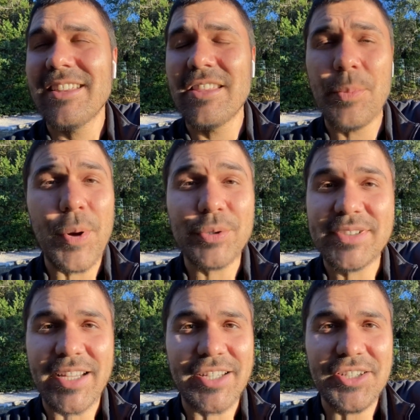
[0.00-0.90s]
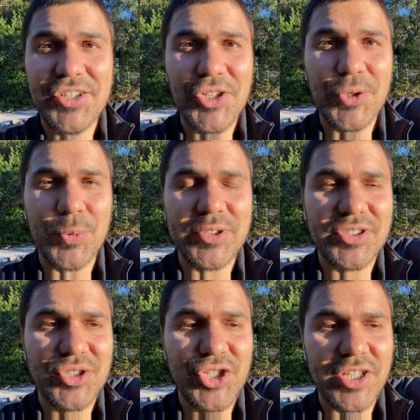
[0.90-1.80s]
the most I could do
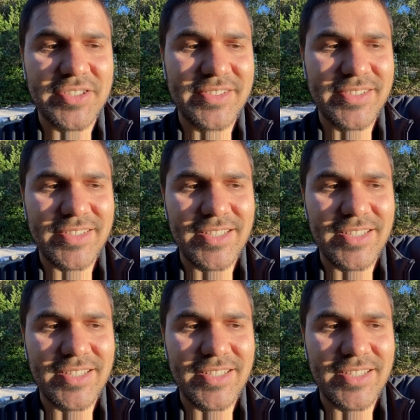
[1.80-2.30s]
was just